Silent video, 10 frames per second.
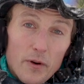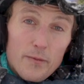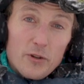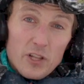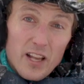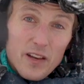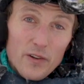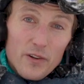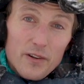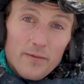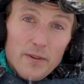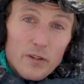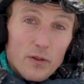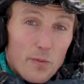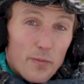your image later
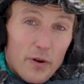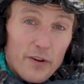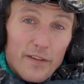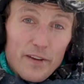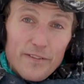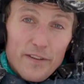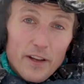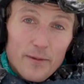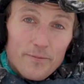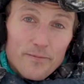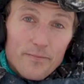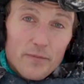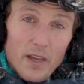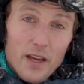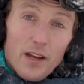to the perfect fit.
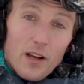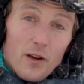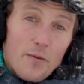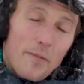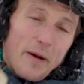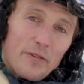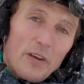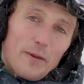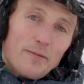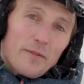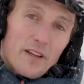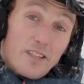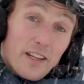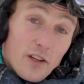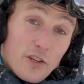Come on, Patrick, let's hit the